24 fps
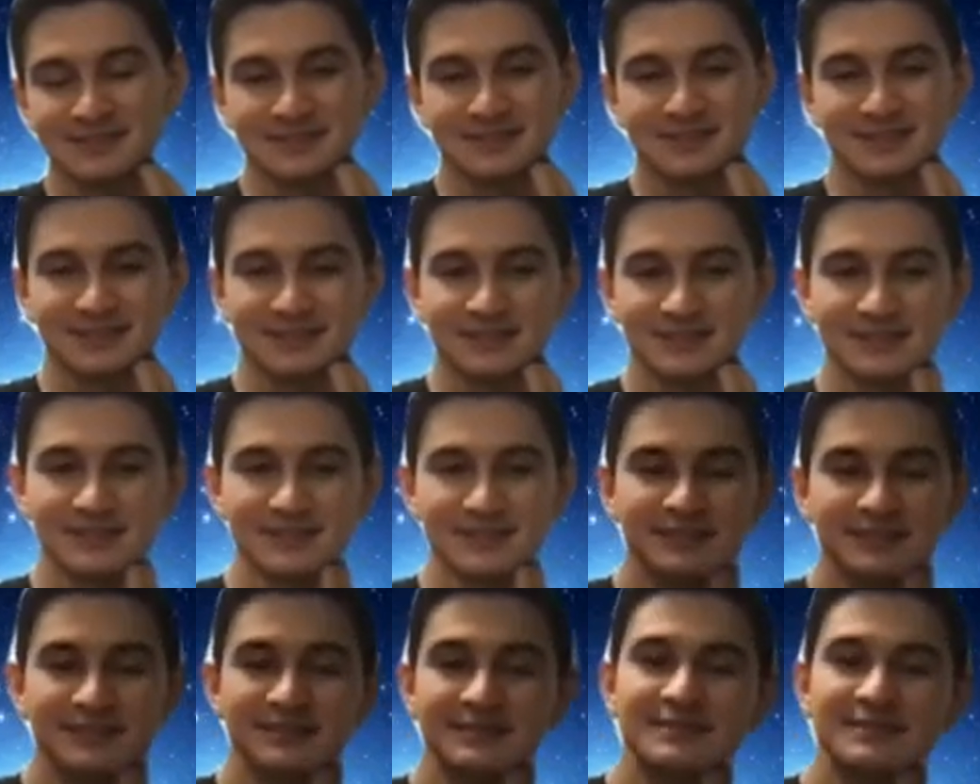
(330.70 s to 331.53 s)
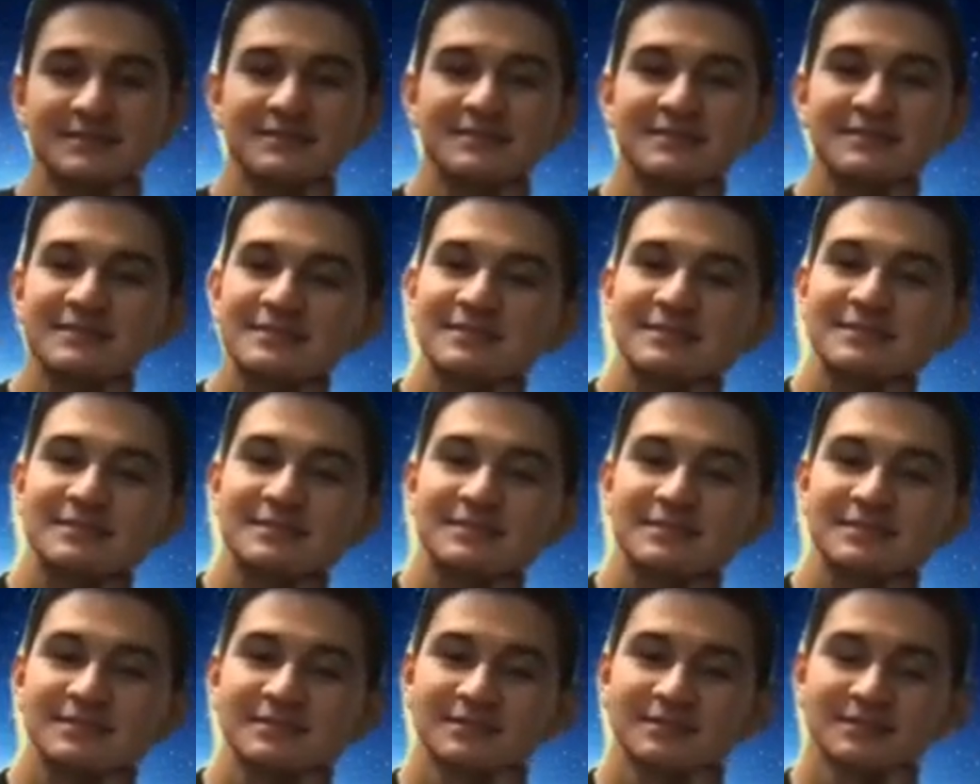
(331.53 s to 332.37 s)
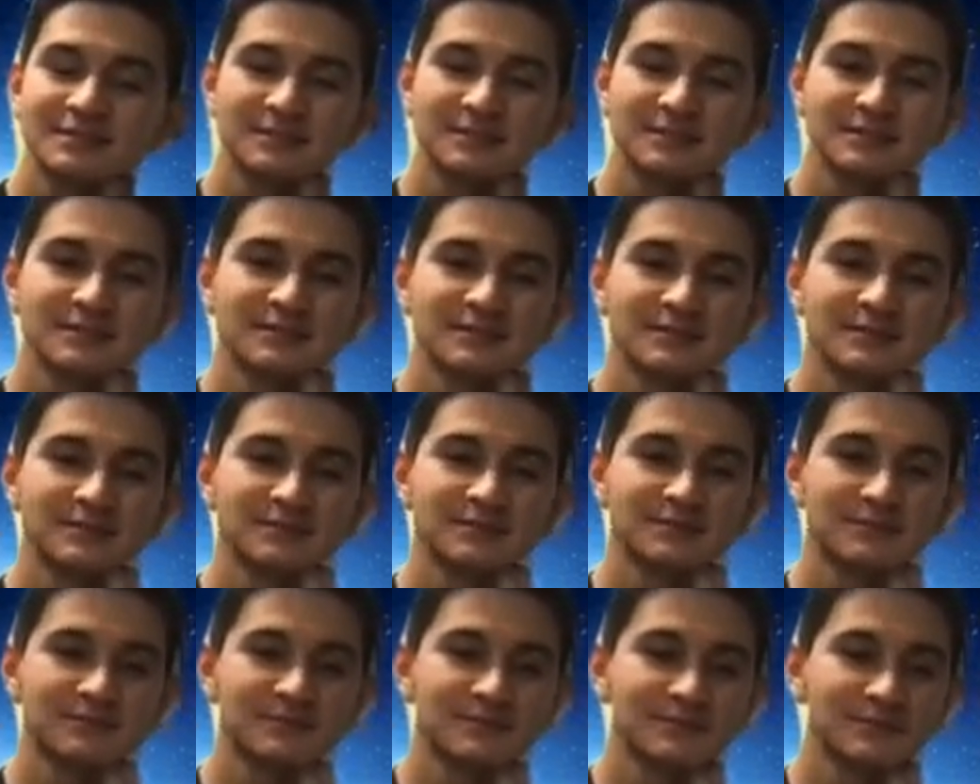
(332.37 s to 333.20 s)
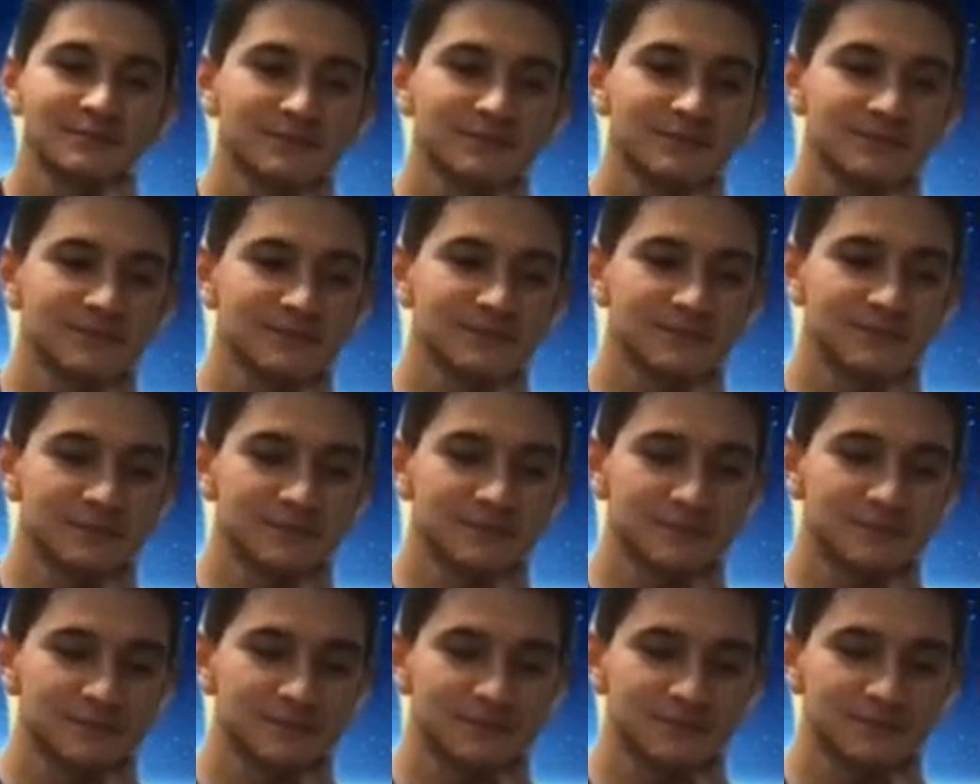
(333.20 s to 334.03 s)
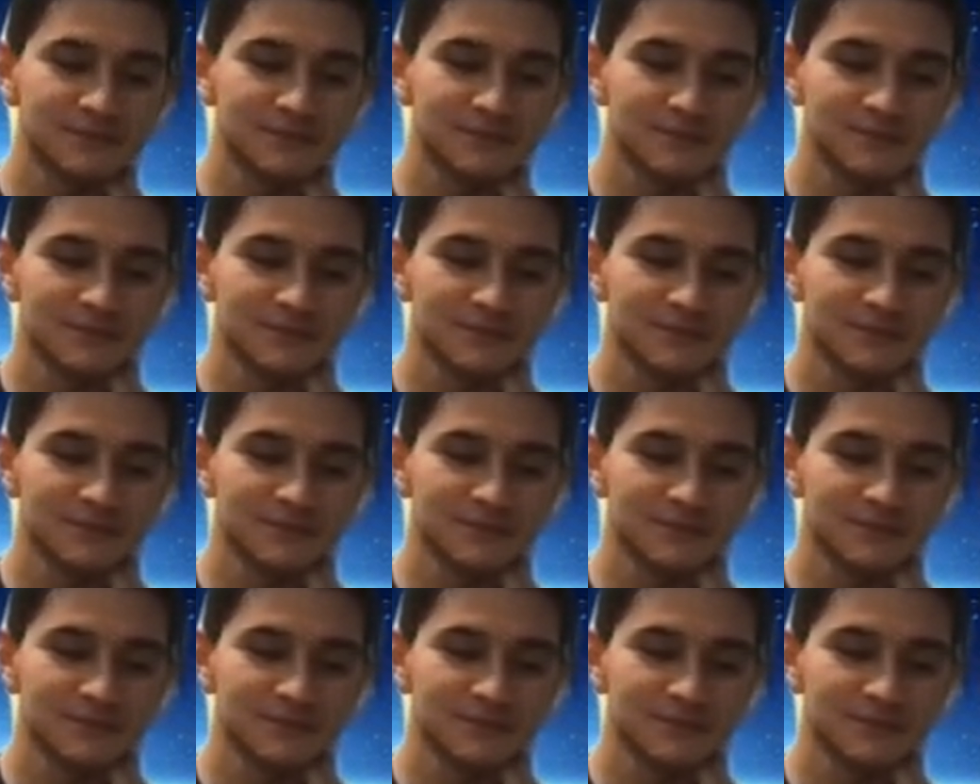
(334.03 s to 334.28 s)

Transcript: [no speech]